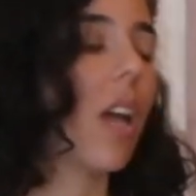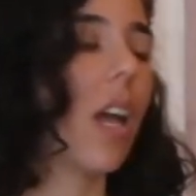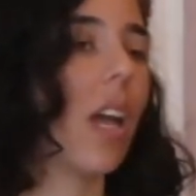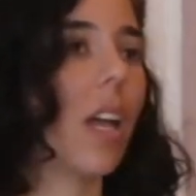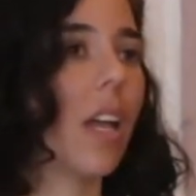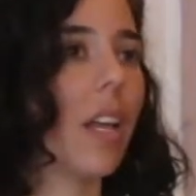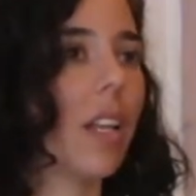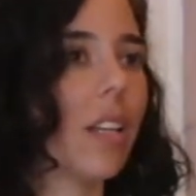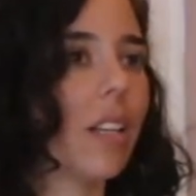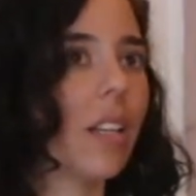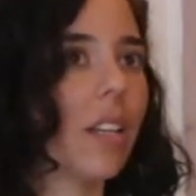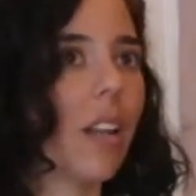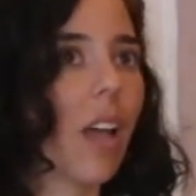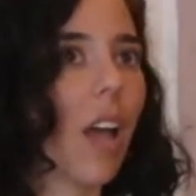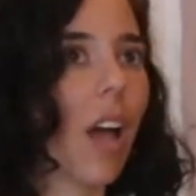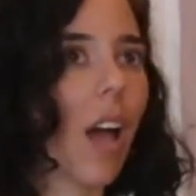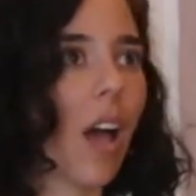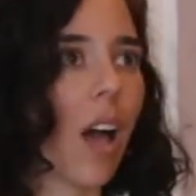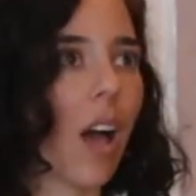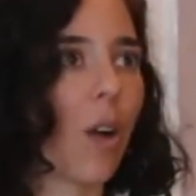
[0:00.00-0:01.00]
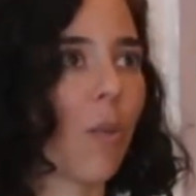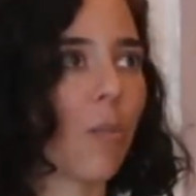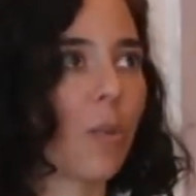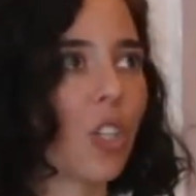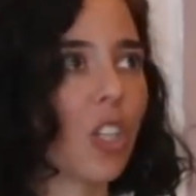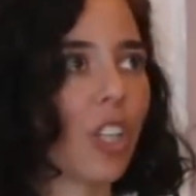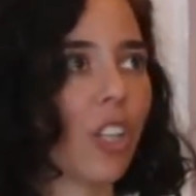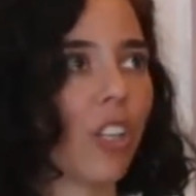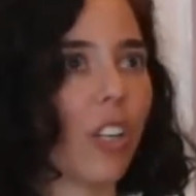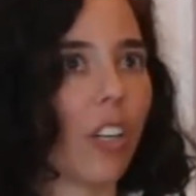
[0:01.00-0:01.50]
and how
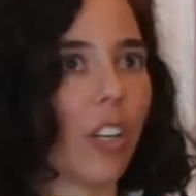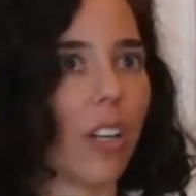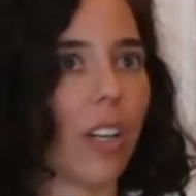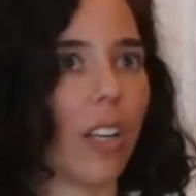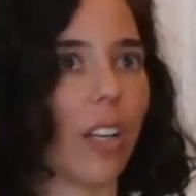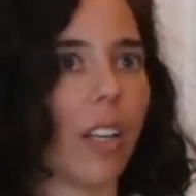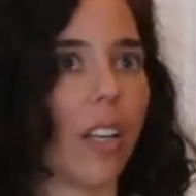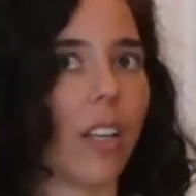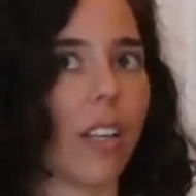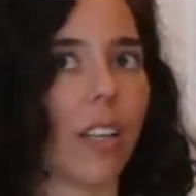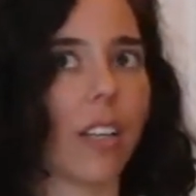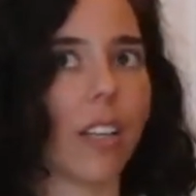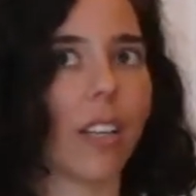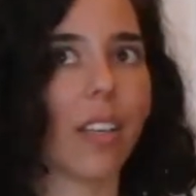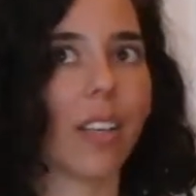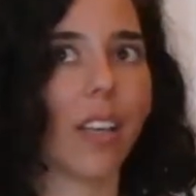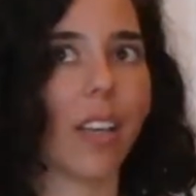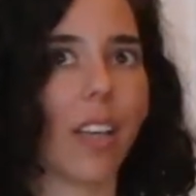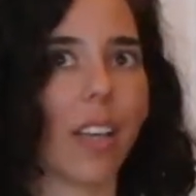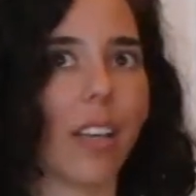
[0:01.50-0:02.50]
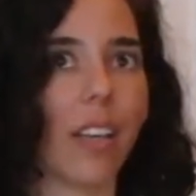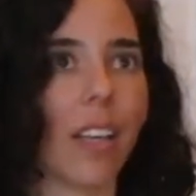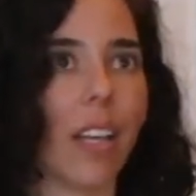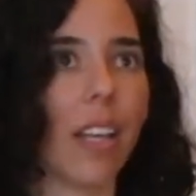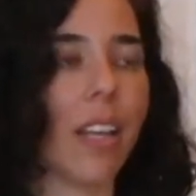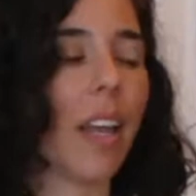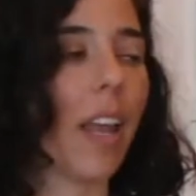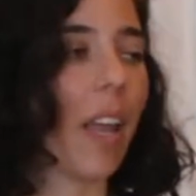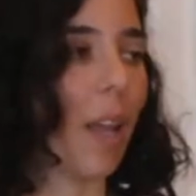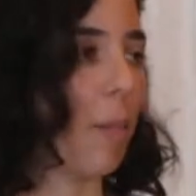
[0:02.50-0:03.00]
machine learning can
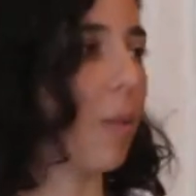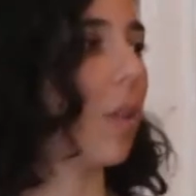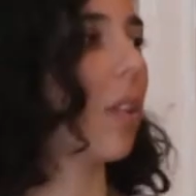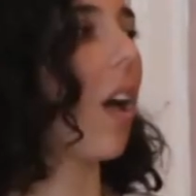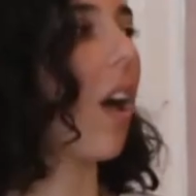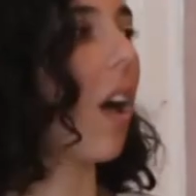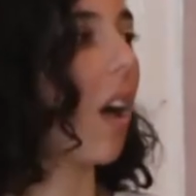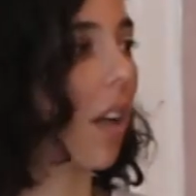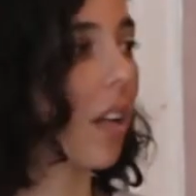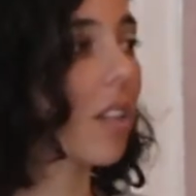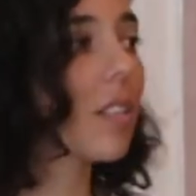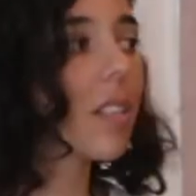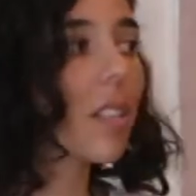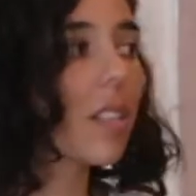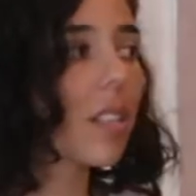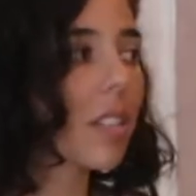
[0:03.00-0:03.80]
enable us